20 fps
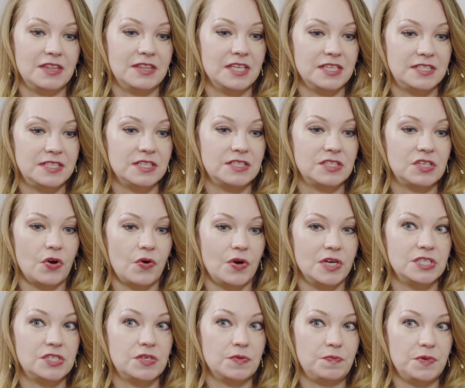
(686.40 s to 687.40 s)
this is
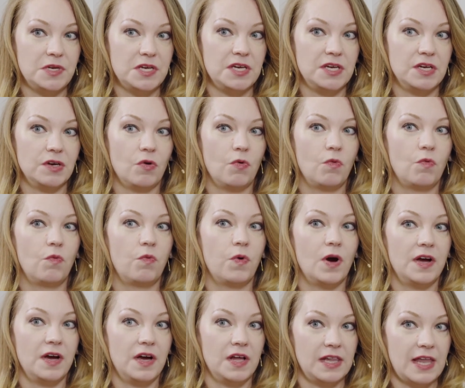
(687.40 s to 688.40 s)
going to be
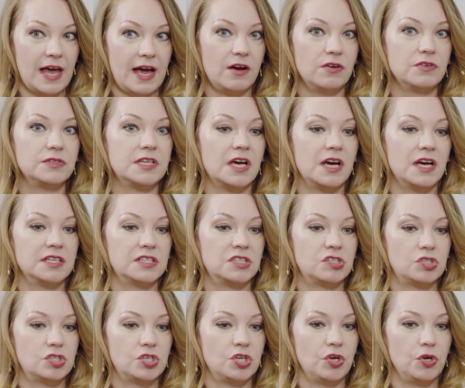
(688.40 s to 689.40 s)
what allows
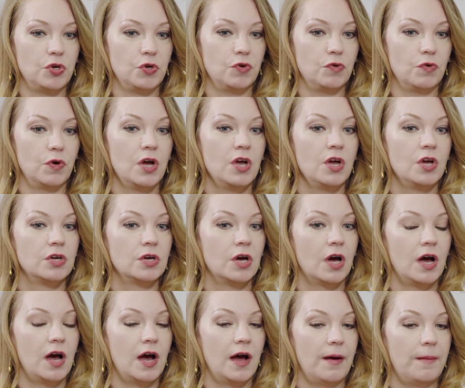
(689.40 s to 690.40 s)
us to
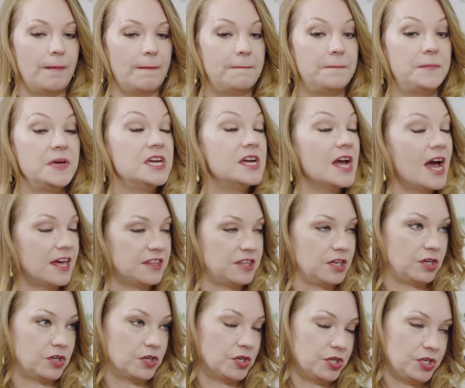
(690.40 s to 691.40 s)
be
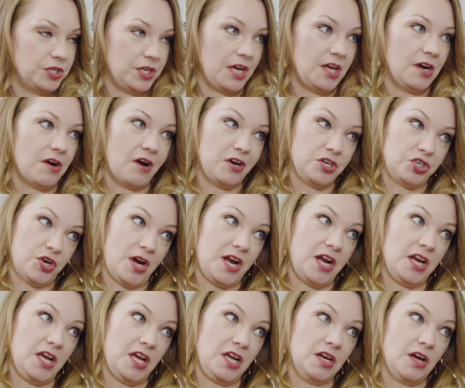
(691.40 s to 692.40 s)
ethical in our
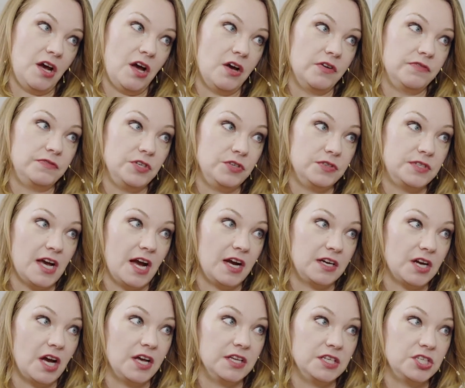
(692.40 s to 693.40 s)
training of new
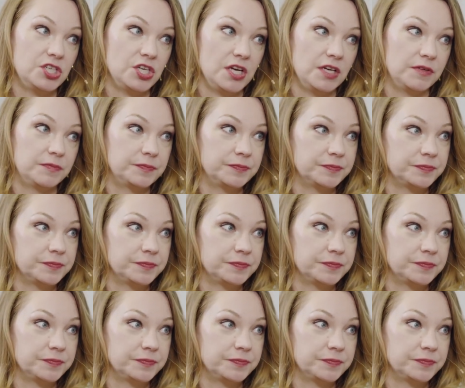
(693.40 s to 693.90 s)
technology.